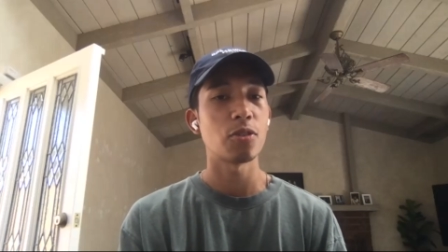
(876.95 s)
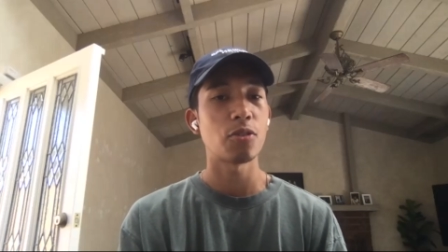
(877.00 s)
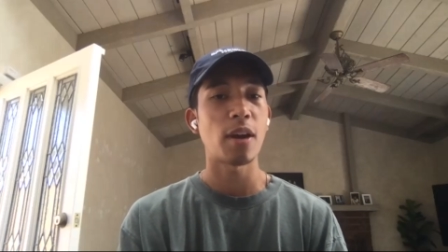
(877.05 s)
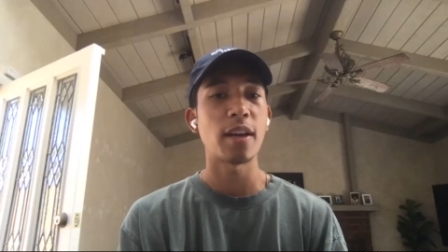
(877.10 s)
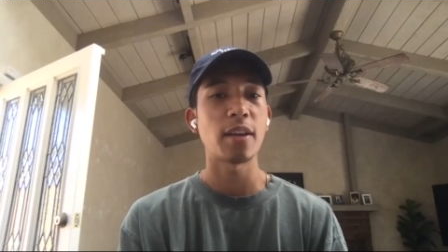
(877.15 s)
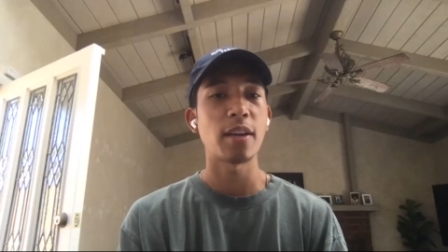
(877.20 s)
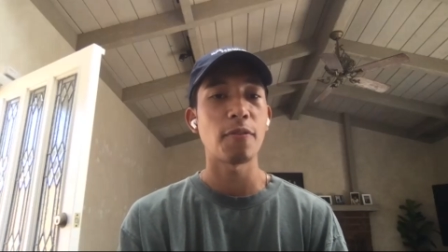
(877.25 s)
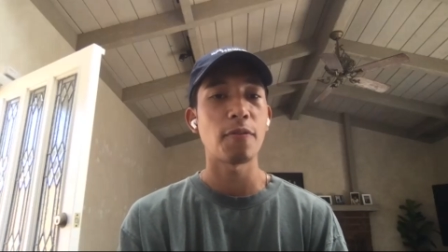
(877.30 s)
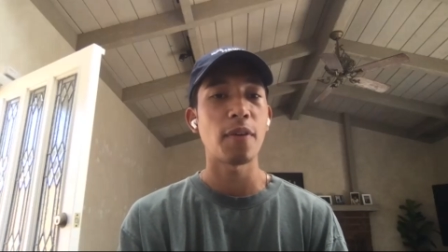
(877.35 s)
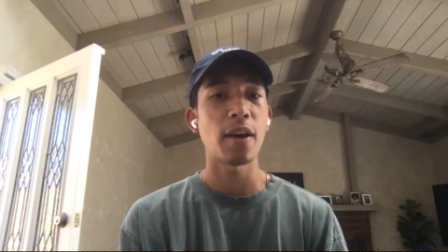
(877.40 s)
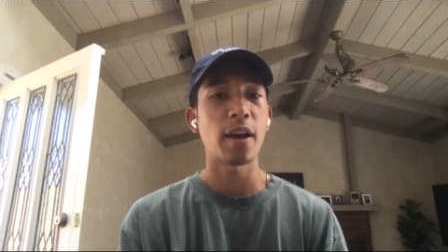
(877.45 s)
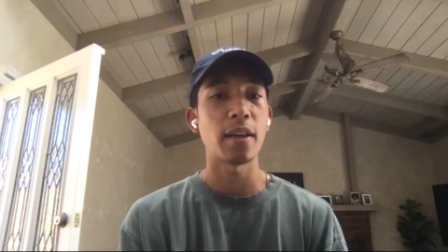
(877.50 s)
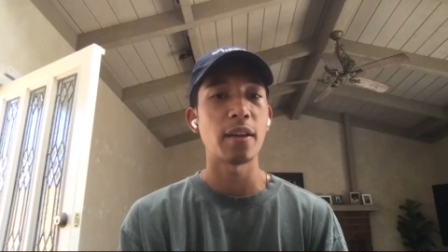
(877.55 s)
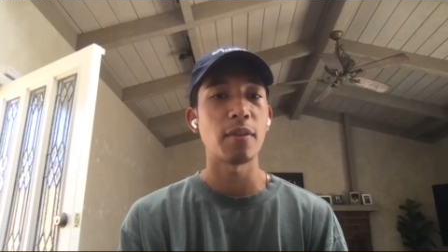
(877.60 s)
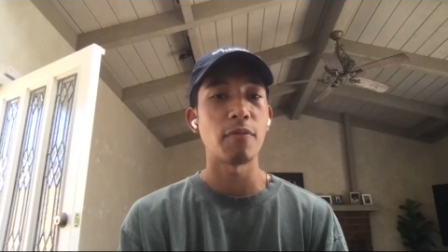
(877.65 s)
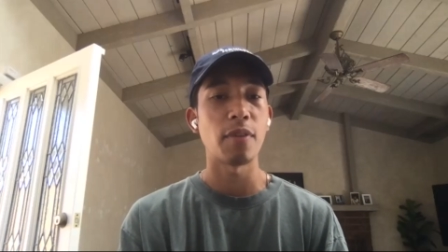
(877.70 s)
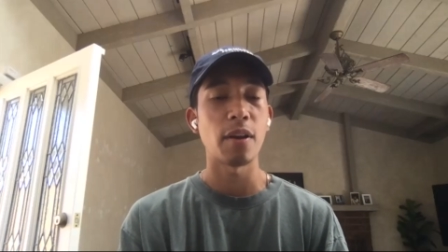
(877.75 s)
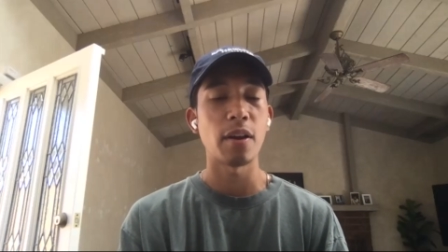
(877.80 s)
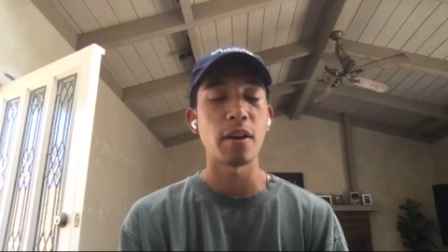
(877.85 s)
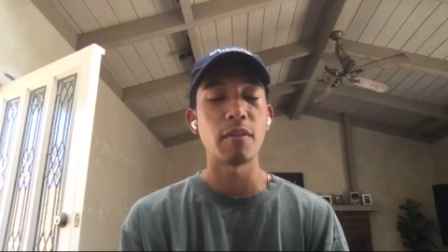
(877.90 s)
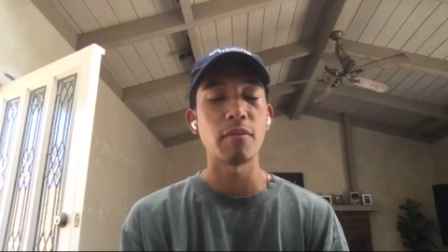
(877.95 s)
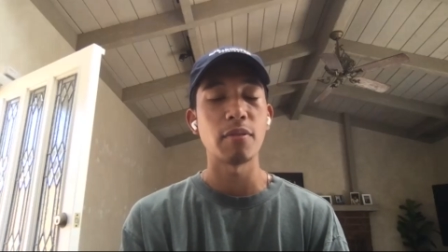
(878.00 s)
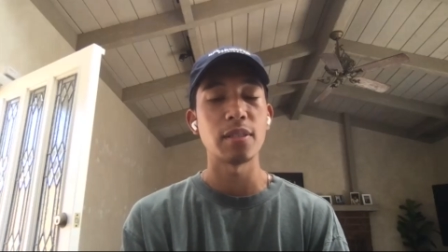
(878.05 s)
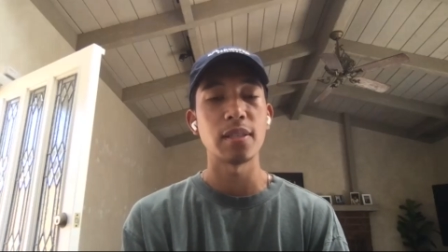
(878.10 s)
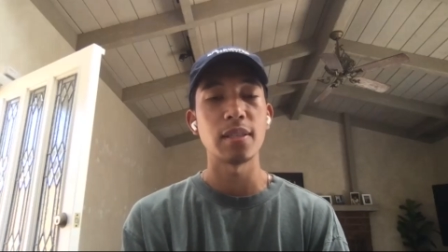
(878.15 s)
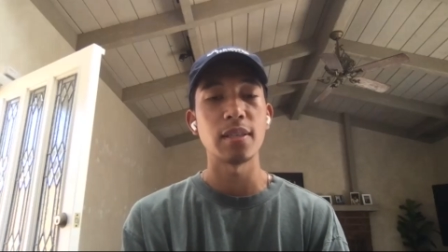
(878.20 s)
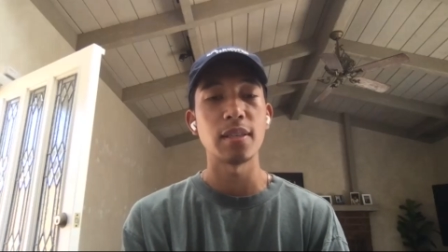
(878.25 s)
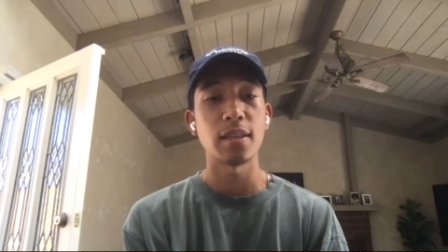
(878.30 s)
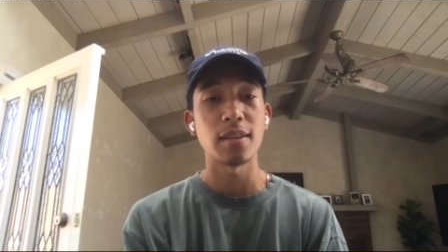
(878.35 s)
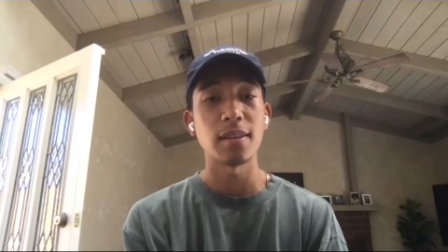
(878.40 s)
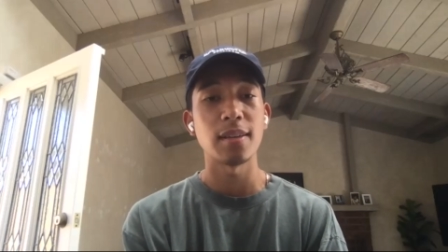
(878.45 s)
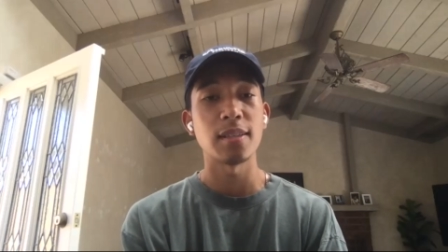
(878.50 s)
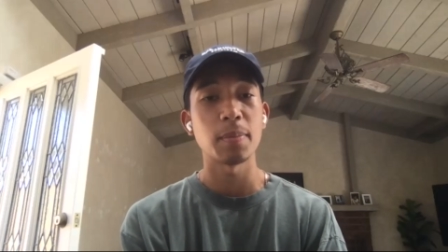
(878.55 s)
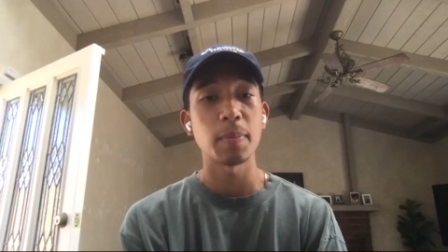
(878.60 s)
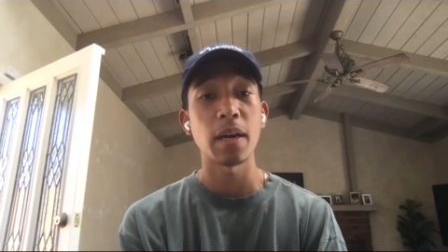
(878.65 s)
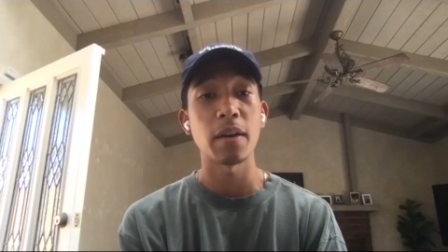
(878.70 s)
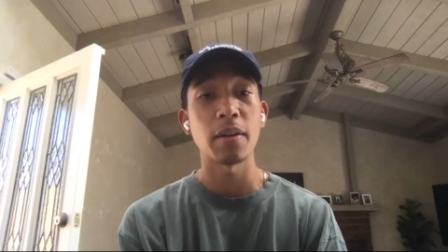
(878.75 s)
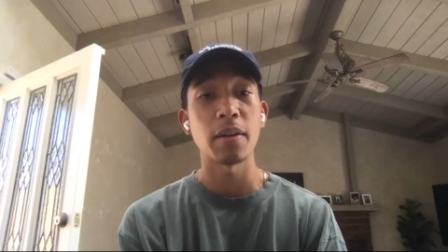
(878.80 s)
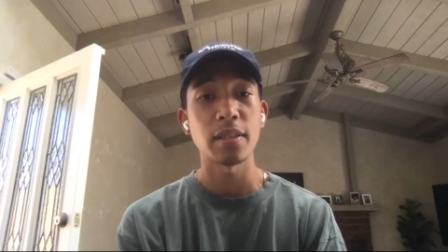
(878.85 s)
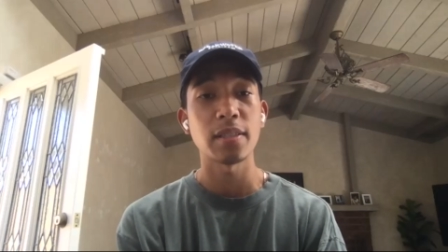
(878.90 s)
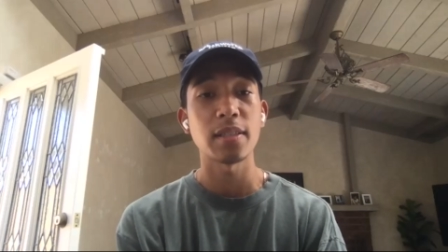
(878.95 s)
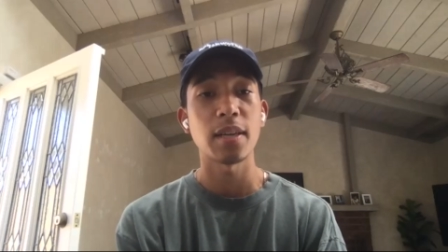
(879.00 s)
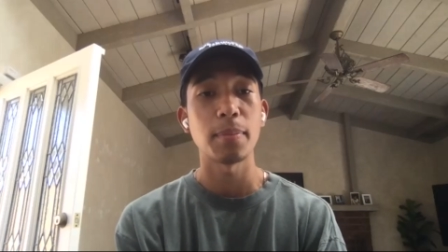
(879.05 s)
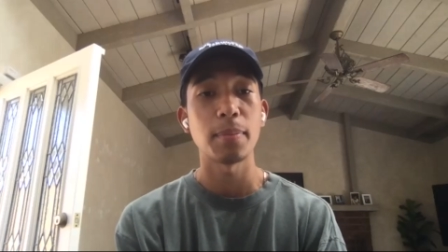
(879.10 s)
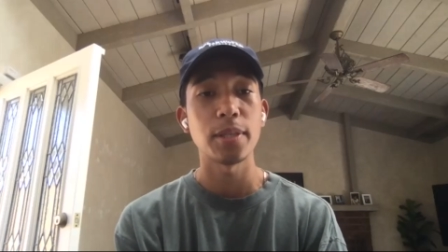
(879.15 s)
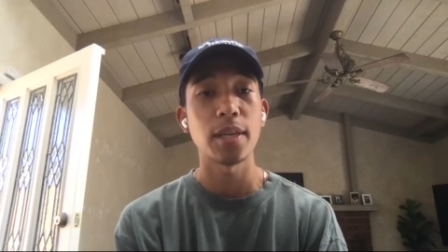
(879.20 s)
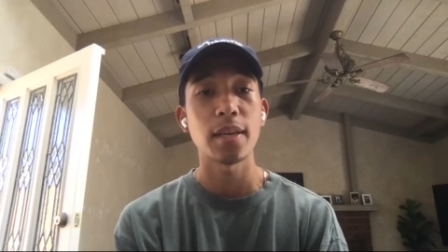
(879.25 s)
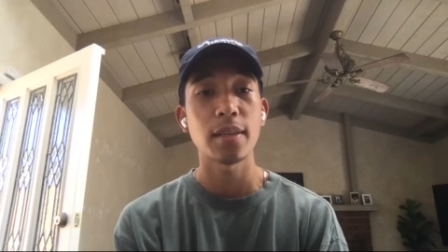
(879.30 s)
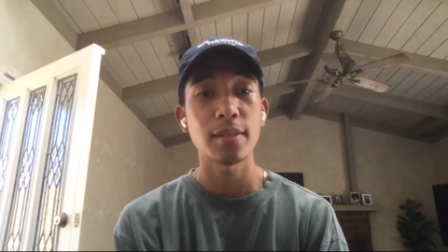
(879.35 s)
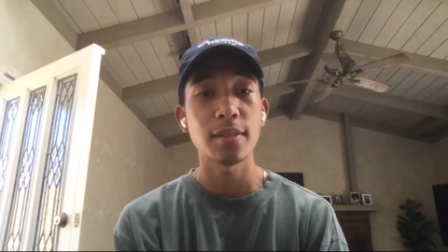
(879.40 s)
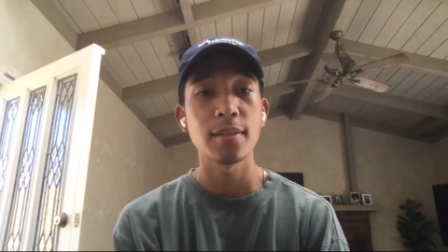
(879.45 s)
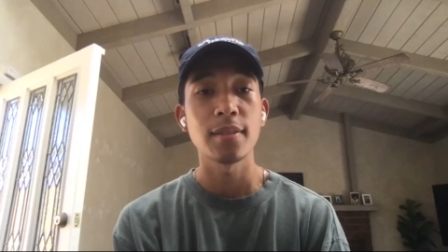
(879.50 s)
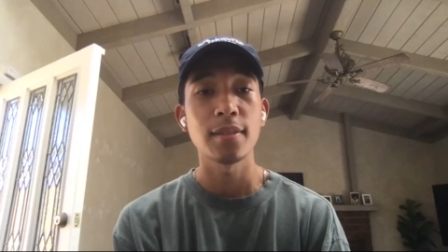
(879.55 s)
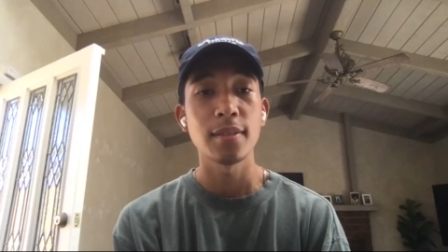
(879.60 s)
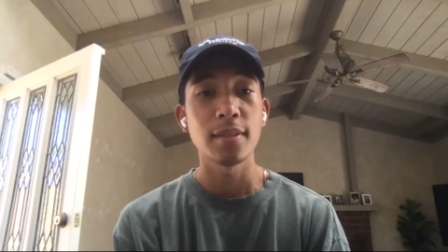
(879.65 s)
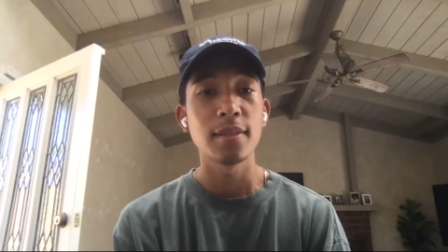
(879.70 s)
trying to find very resilient, inspiring subjects.